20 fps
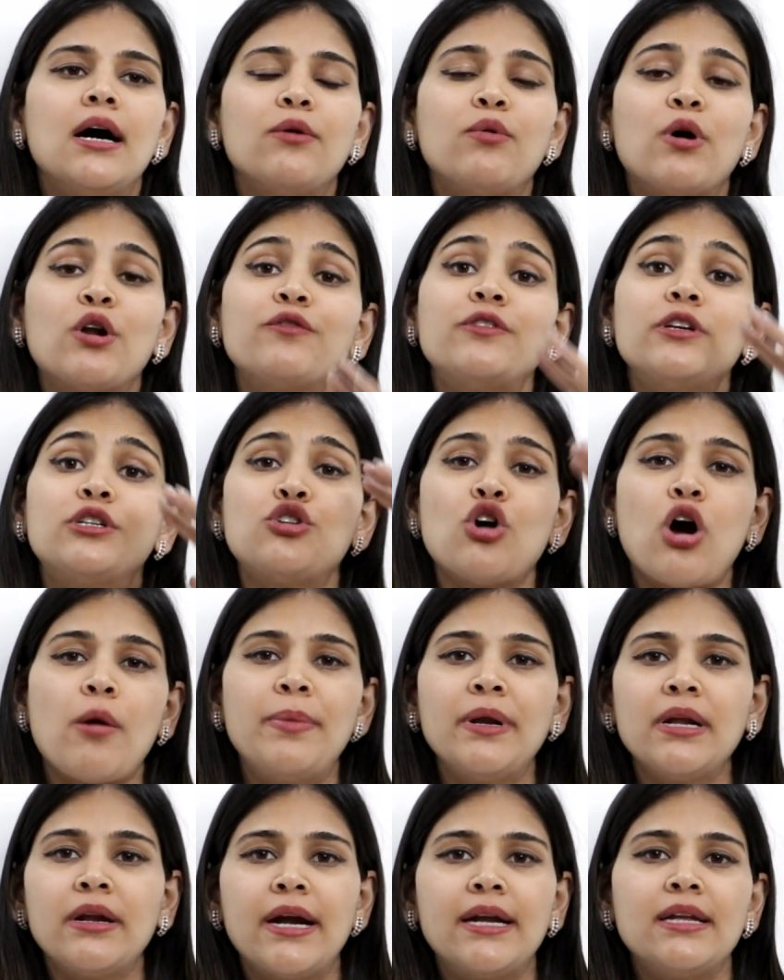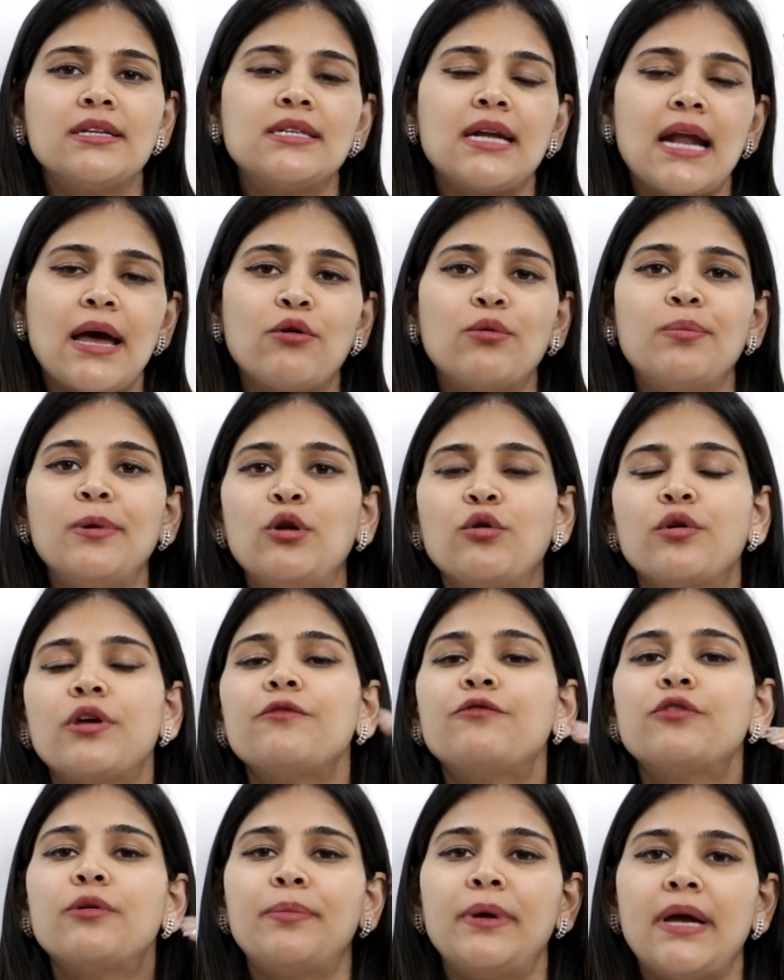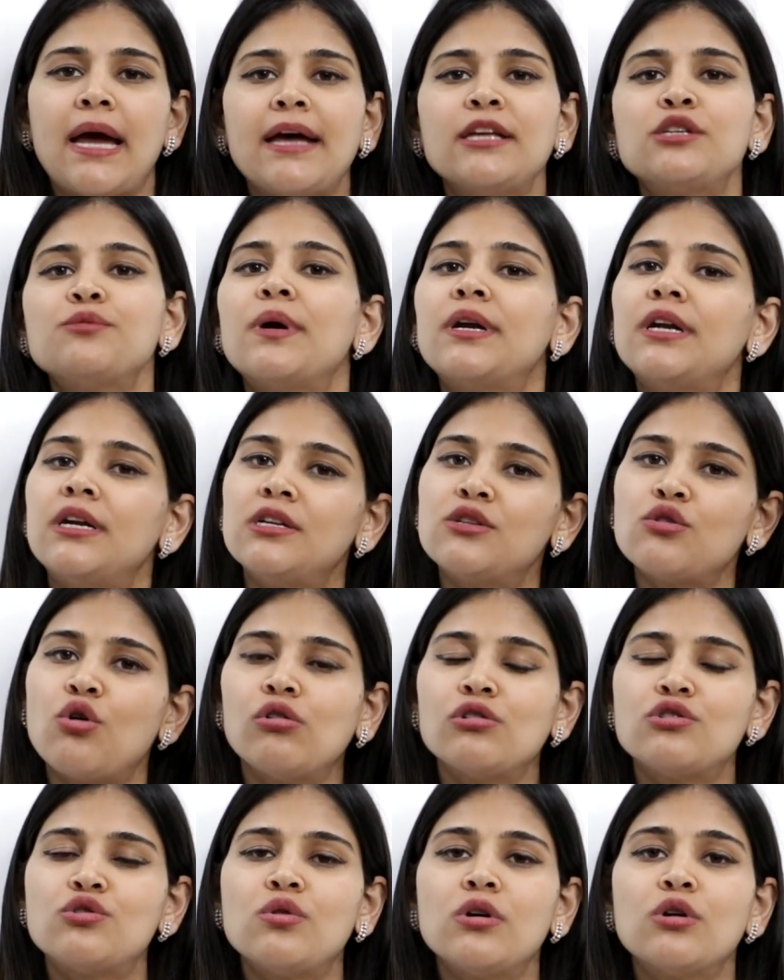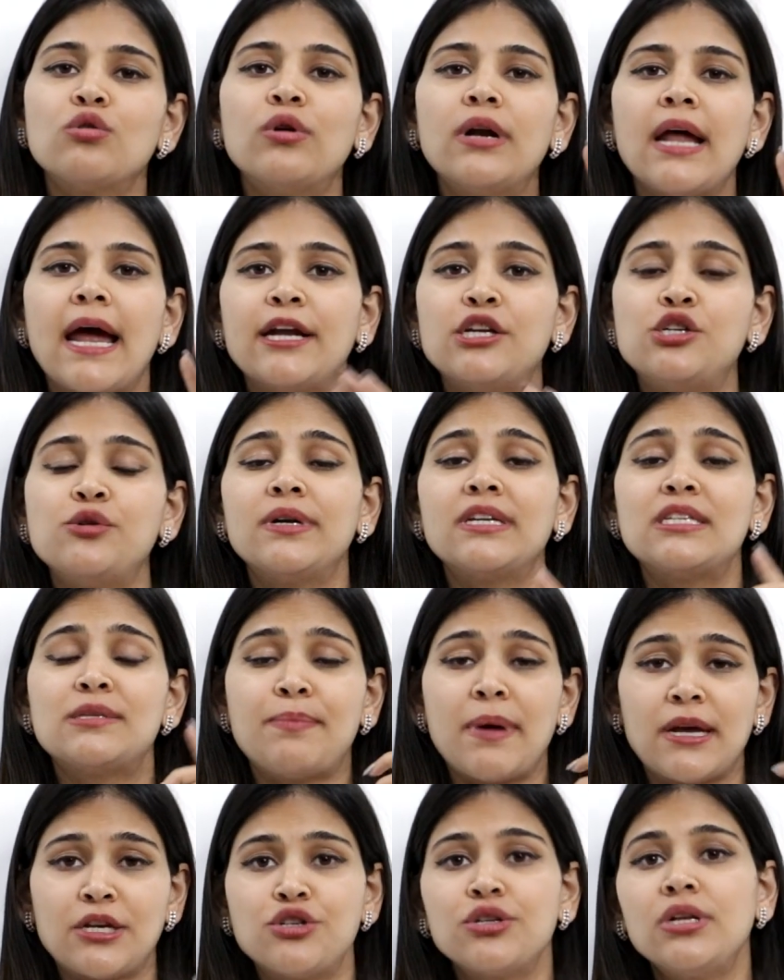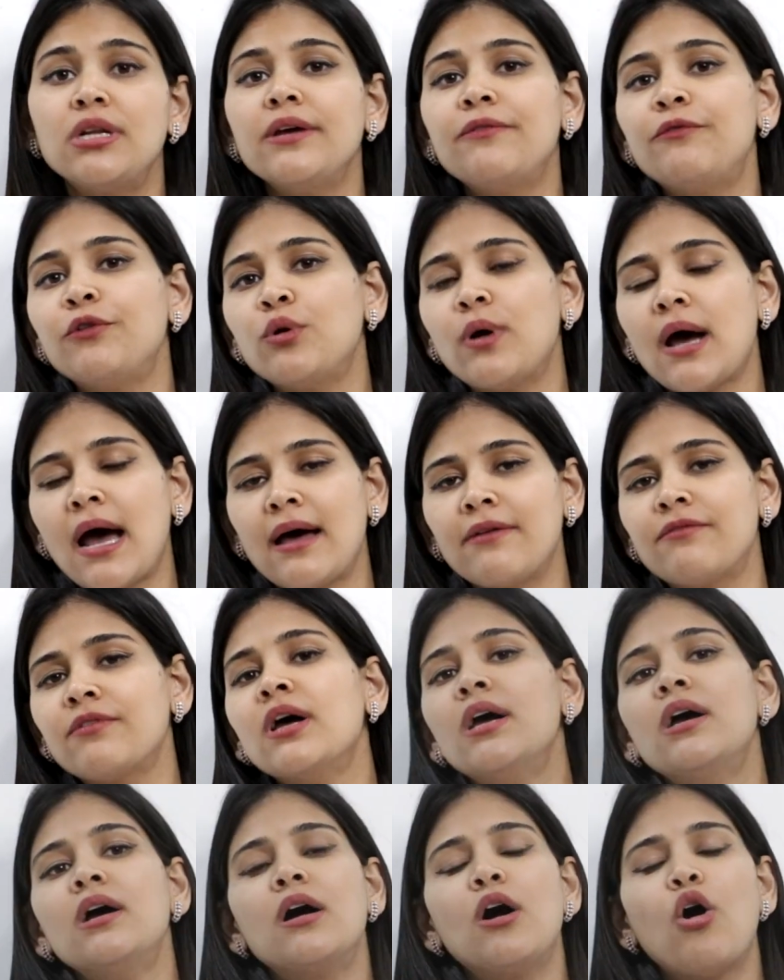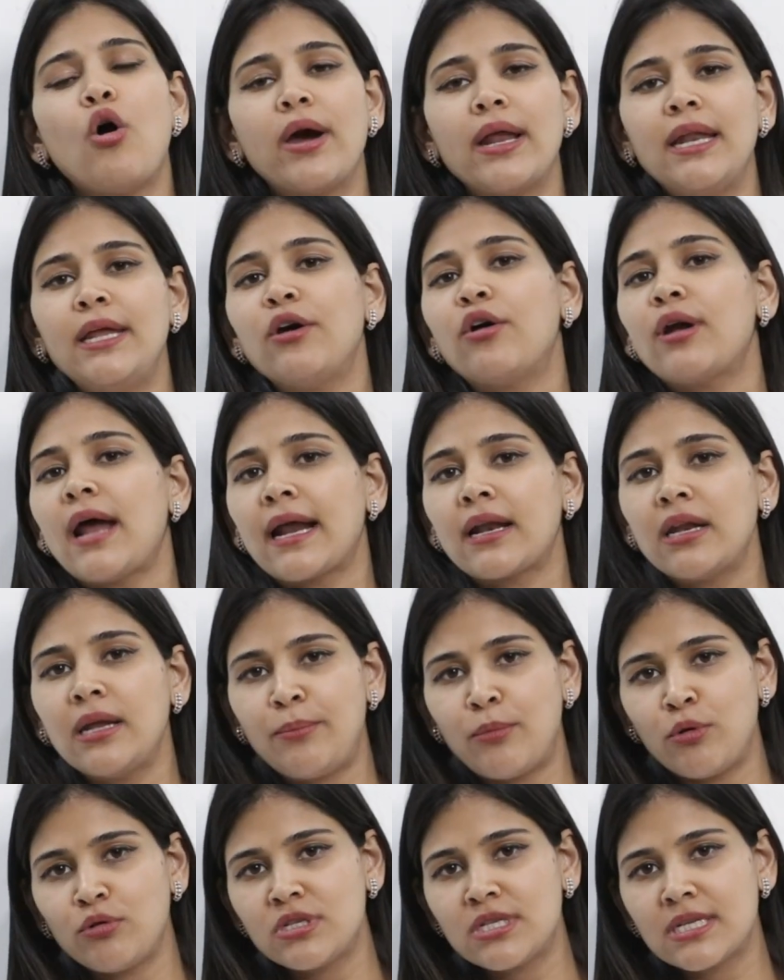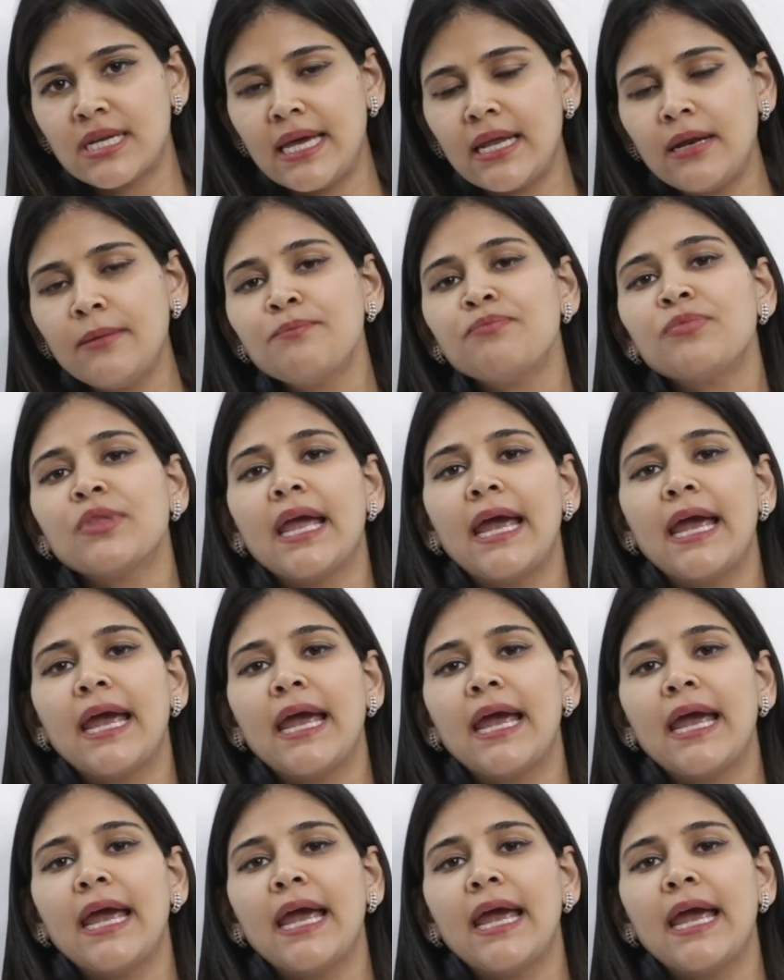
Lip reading: one of the top ingredients that I would be looking for PIH, but it is also a good adjuvant, especially if you have oily or acne prone skin.